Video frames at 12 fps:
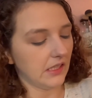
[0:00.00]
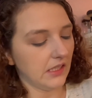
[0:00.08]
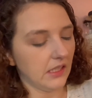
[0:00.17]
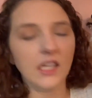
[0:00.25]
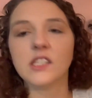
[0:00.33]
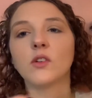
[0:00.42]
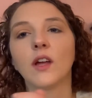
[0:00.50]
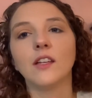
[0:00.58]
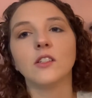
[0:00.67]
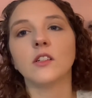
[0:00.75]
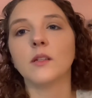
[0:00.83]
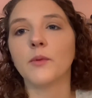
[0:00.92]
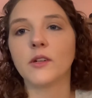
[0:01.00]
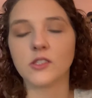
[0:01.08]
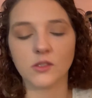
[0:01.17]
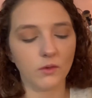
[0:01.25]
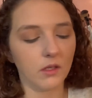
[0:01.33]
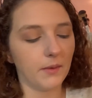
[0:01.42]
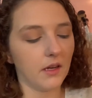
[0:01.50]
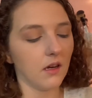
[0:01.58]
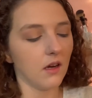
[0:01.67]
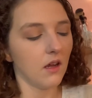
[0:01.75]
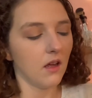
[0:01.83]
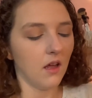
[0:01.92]
It's okay. Dirty brushes work better.
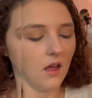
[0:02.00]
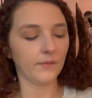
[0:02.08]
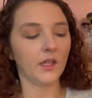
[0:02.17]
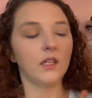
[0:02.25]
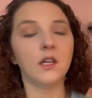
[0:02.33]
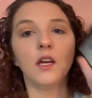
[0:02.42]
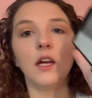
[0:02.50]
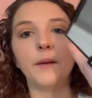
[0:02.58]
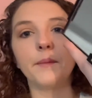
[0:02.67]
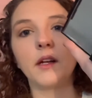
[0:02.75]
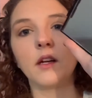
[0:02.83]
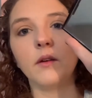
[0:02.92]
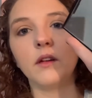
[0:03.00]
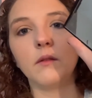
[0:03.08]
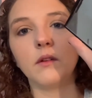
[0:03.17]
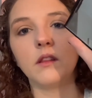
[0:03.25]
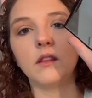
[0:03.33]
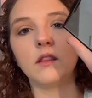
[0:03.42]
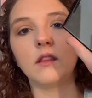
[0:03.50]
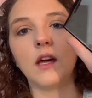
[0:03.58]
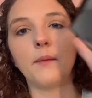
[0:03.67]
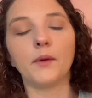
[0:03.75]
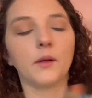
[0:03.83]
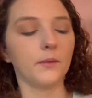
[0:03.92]
I'm going to go in with that
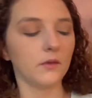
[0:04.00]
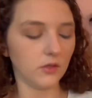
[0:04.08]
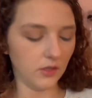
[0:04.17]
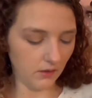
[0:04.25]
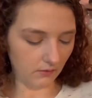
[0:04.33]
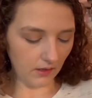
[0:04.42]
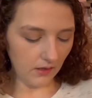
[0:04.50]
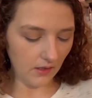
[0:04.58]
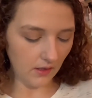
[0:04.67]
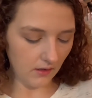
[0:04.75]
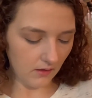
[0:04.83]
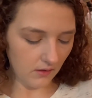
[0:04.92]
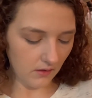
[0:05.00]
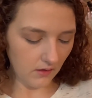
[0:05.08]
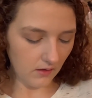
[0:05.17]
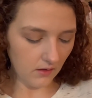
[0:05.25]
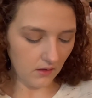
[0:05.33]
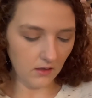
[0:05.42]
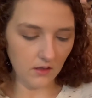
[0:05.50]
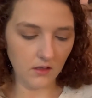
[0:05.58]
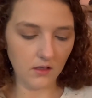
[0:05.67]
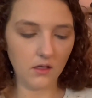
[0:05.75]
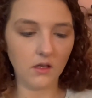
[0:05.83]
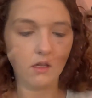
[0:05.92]
purple shade right there.
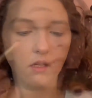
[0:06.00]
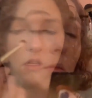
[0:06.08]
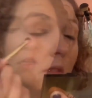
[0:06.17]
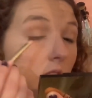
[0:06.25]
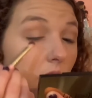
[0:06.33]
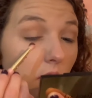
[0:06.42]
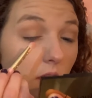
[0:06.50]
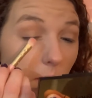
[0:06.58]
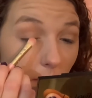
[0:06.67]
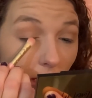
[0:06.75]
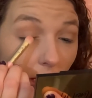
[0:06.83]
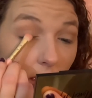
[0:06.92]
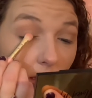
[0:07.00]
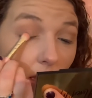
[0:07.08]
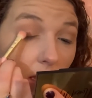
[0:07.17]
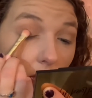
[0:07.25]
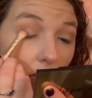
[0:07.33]
I'm just going to pack that